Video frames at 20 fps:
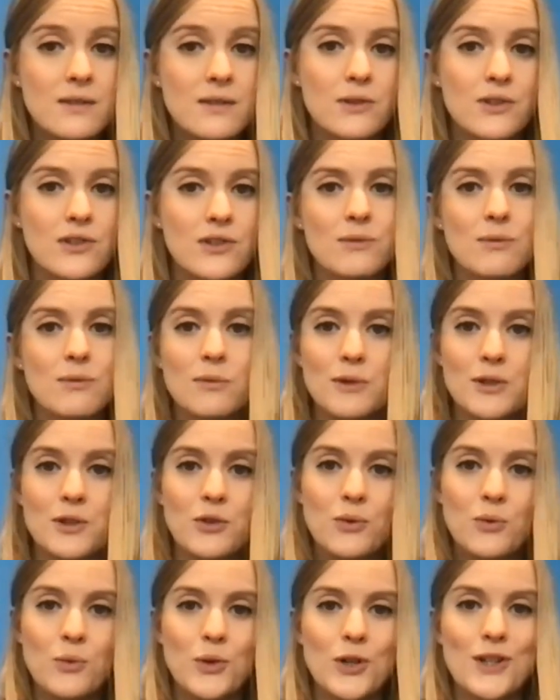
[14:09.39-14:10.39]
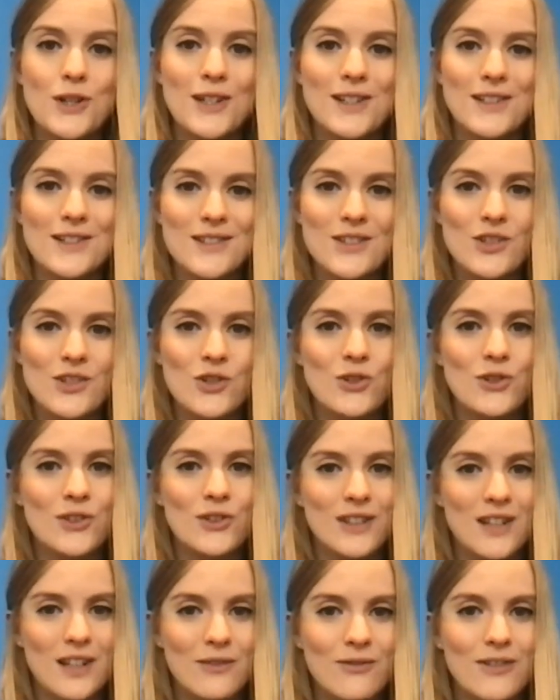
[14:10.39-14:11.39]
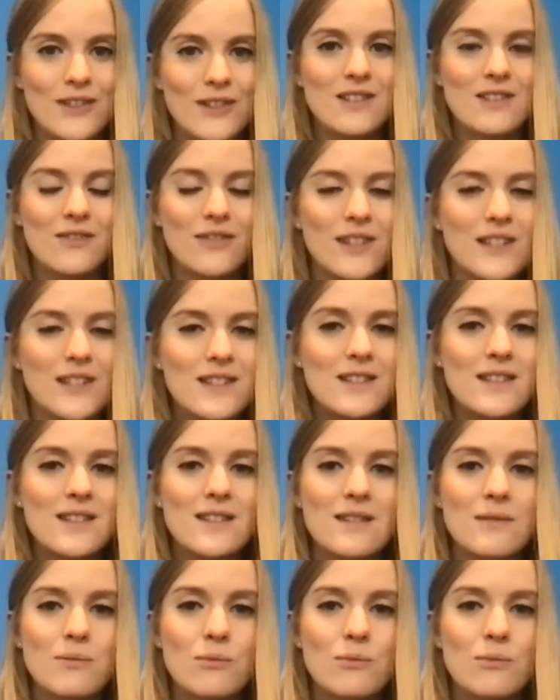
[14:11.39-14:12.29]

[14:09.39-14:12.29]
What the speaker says: which is what we call work and student and visitor visas,